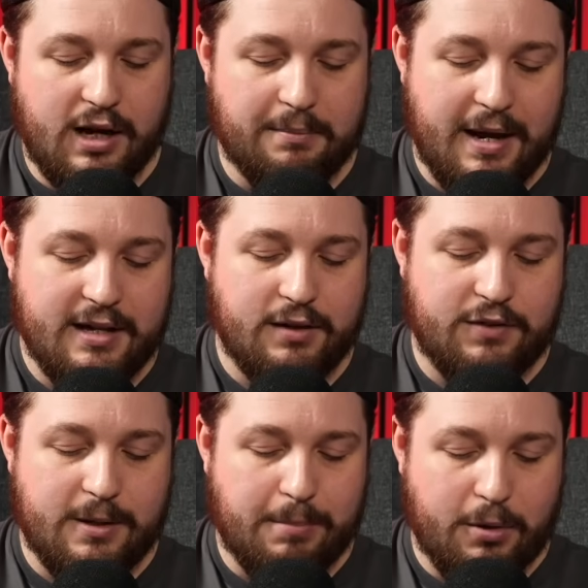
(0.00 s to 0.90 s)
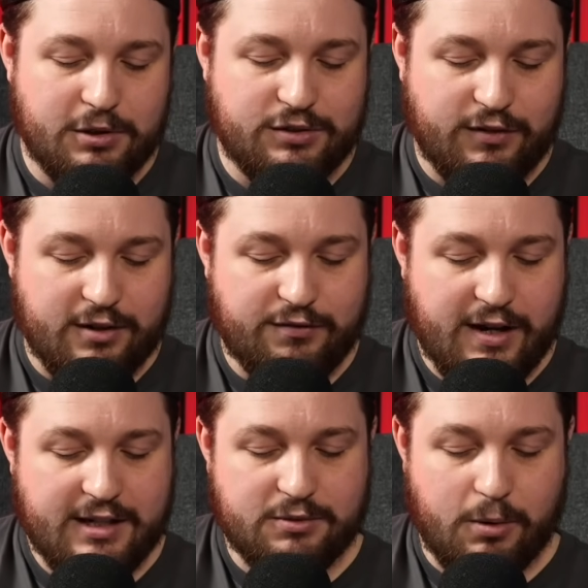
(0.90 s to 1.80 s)
End of the opponent's fight
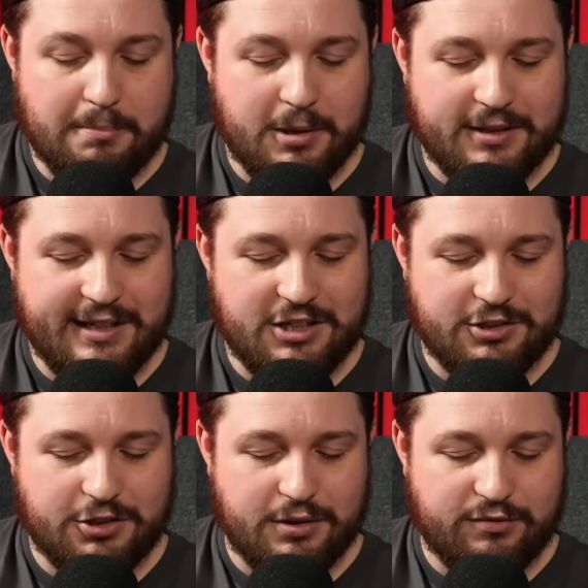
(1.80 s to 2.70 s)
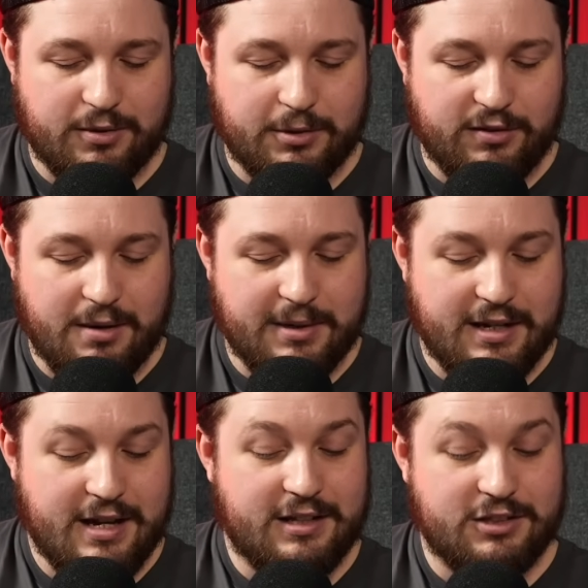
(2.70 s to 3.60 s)
phase. 1 Blood Legions unit from your army
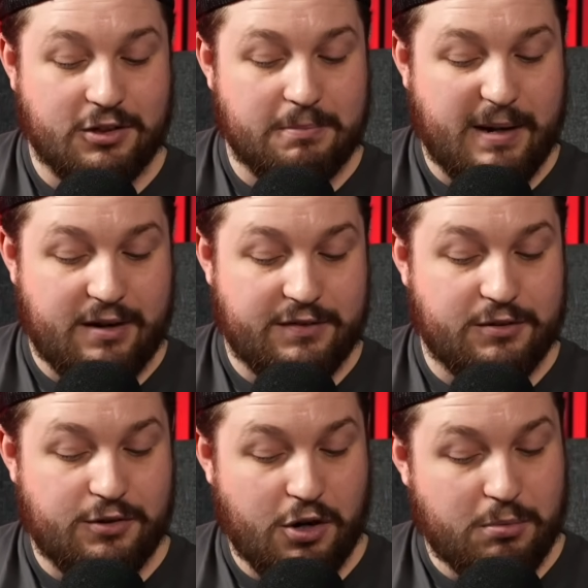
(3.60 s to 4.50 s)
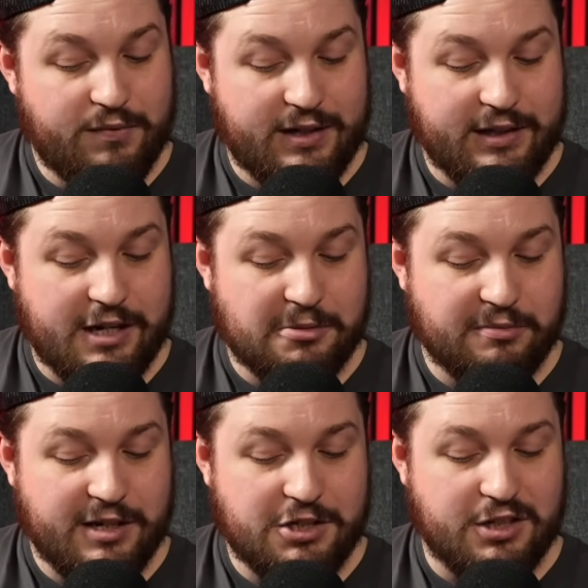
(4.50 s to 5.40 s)
is on the battlefield and not within
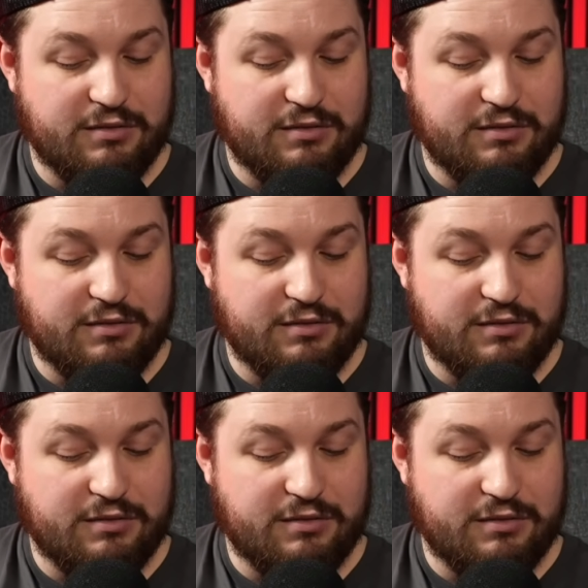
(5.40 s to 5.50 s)
engagement range.